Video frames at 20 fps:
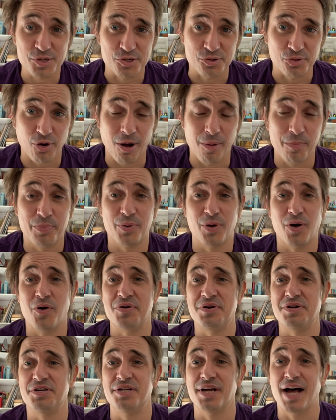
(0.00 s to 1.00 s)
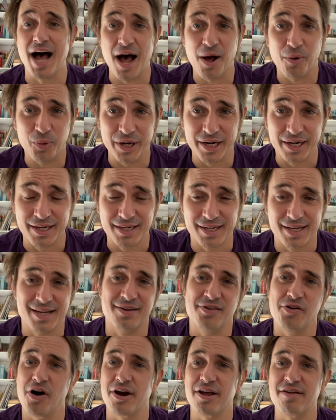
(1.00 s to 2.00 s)
drop on Darwin
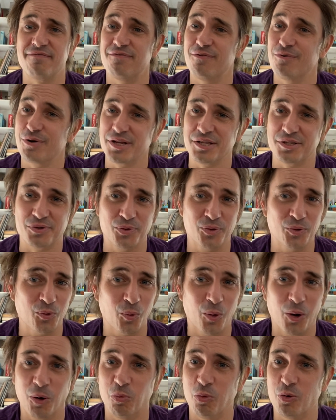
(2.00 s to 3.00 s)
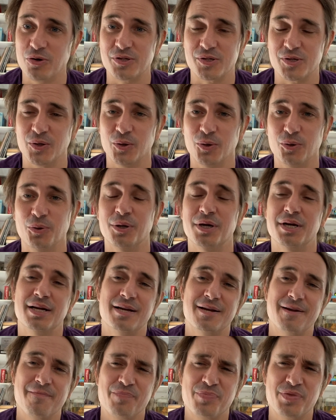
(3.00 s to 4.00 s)
in 1942, World War II,
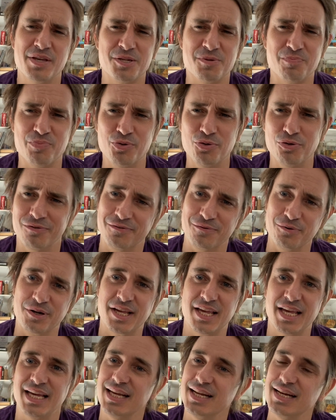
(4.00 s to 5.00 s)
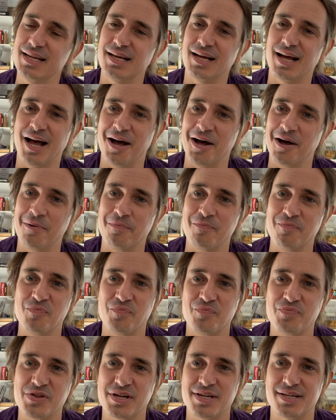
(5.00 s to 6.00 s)
this beautiful kid
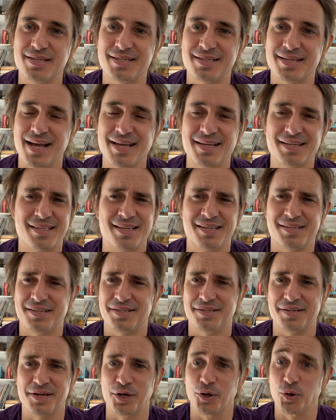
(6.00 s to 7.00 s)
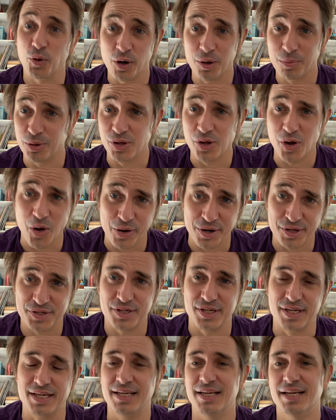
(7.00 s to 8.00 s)
takes this incredible
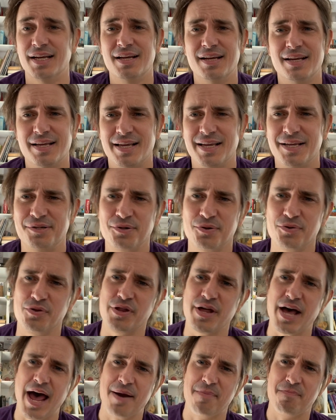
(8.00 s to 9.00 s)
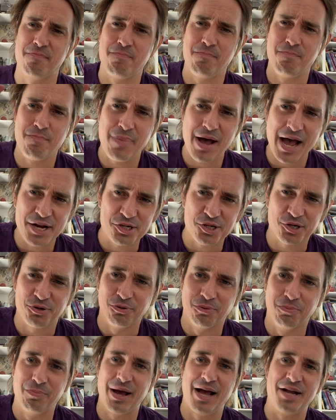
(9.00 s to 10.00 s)
odyssey into that
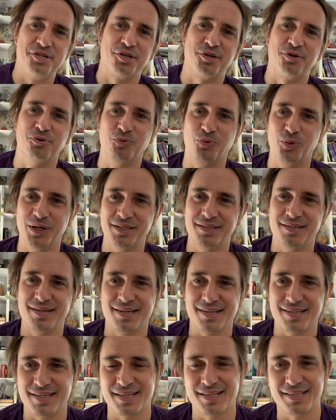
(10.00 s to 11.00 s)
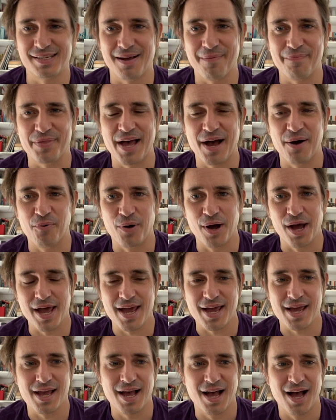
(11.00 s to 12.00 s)
magical wilderness that's up that
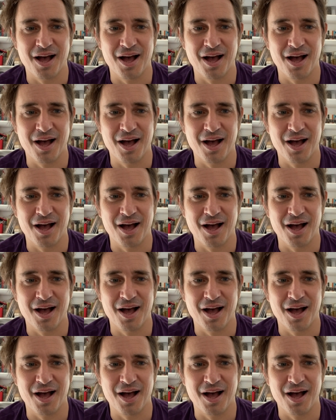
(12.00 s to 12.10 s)
way,